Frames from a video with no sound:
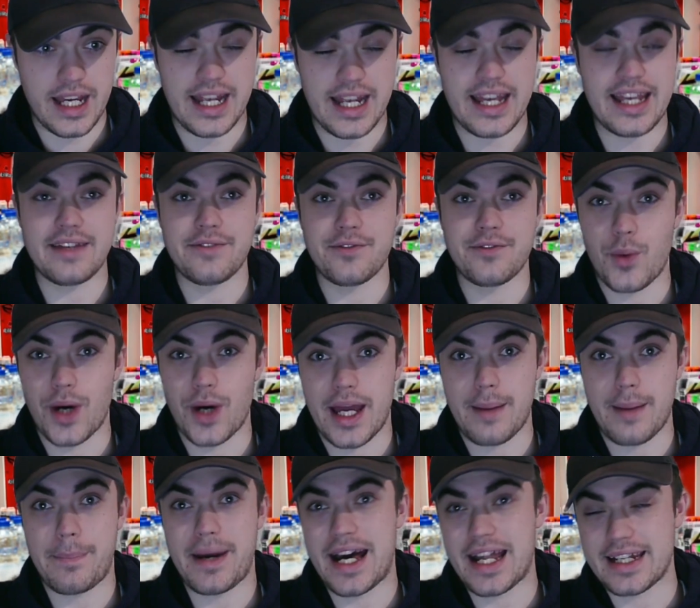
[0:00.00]
Either way,
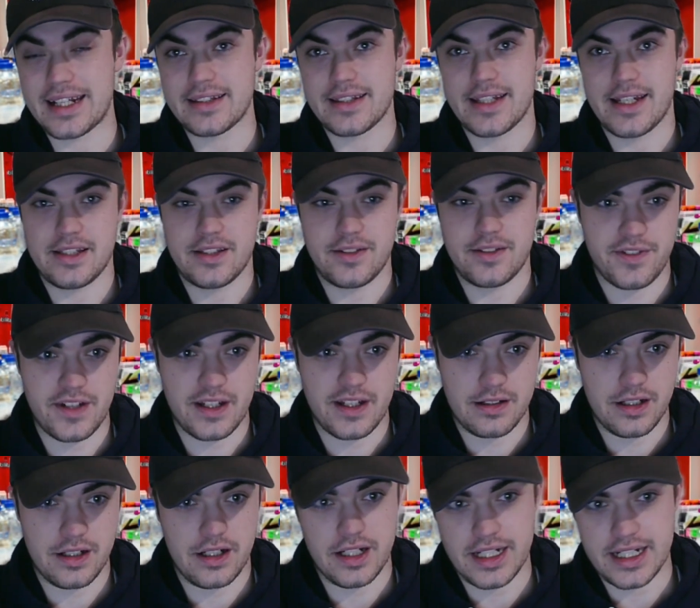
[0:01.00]
it panicked their
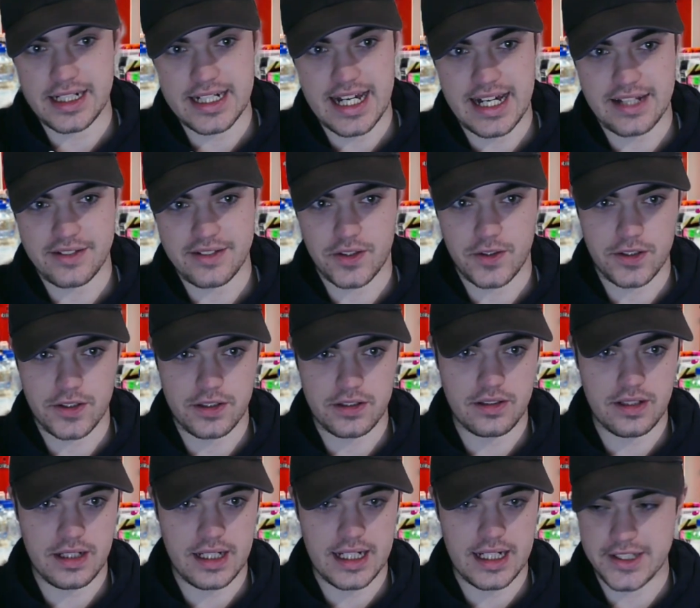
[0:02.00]
defender, and then Asgard
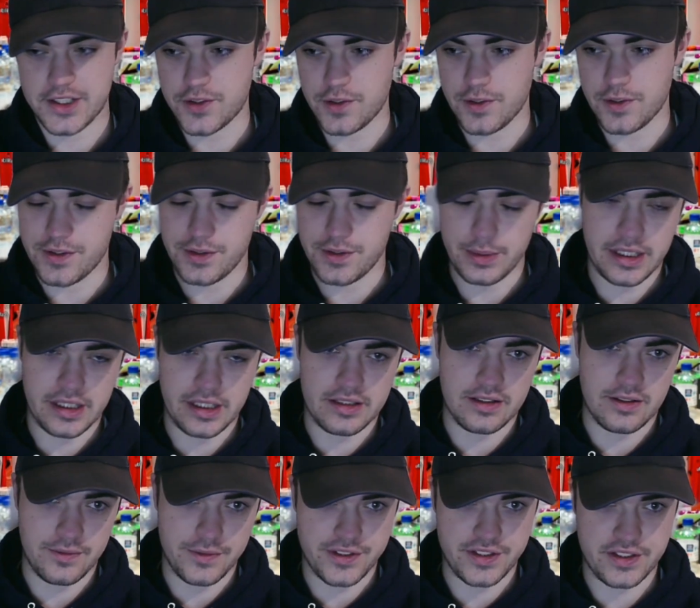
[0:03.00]
latched onto it and
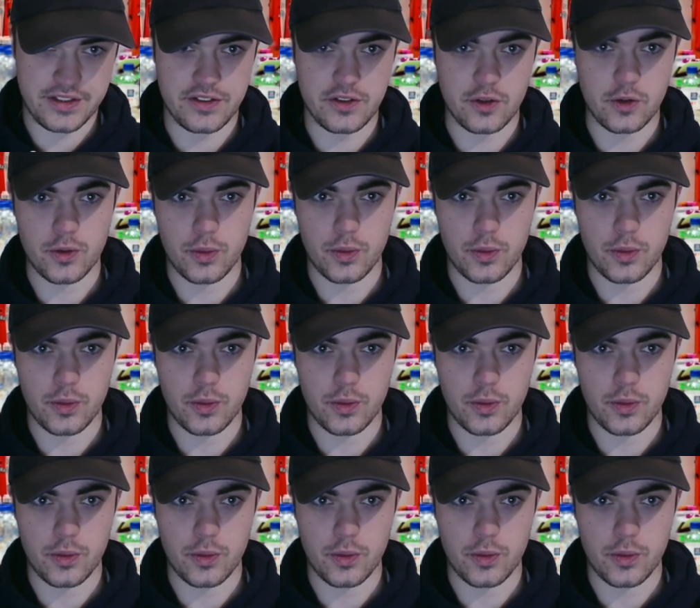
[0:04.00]
obviously scored a